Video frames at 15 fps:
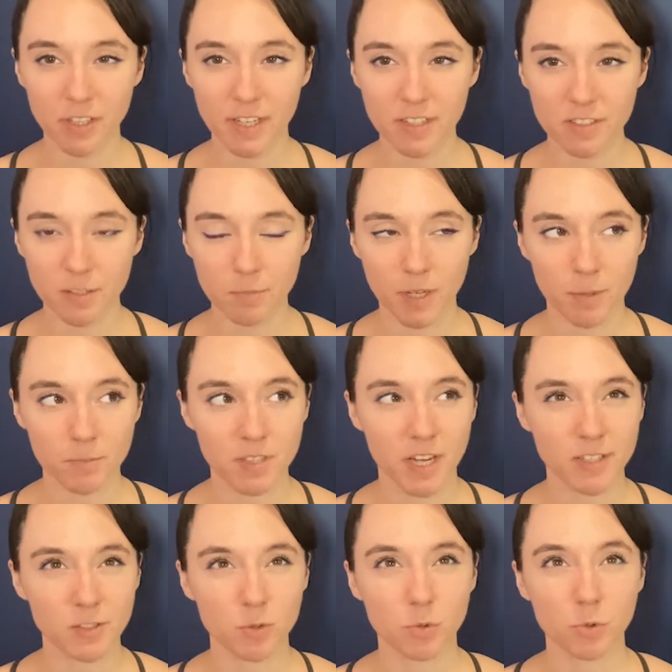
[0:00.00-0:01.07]
Like sometimes
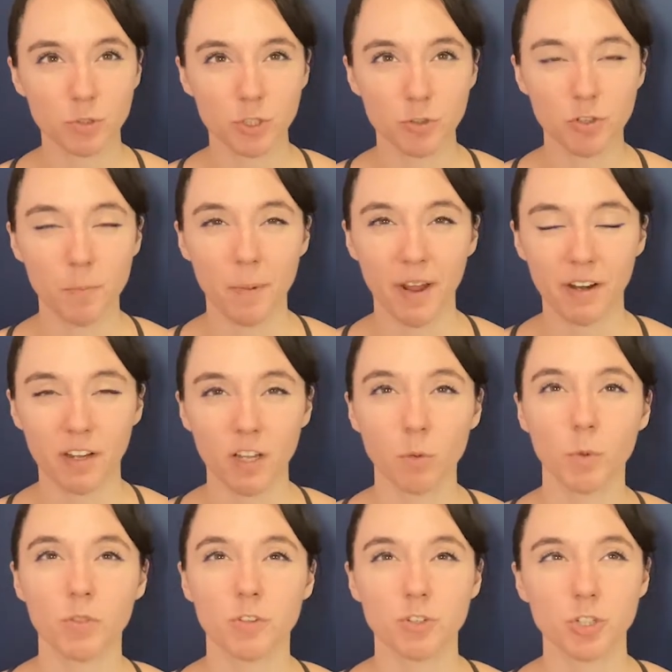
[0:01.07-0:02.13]
that's cool too, depending
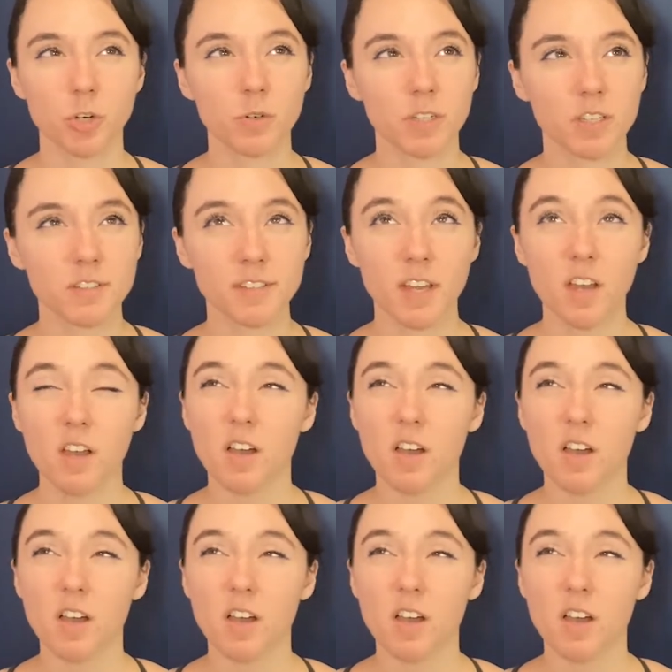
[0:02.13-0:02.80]
on what the joke is.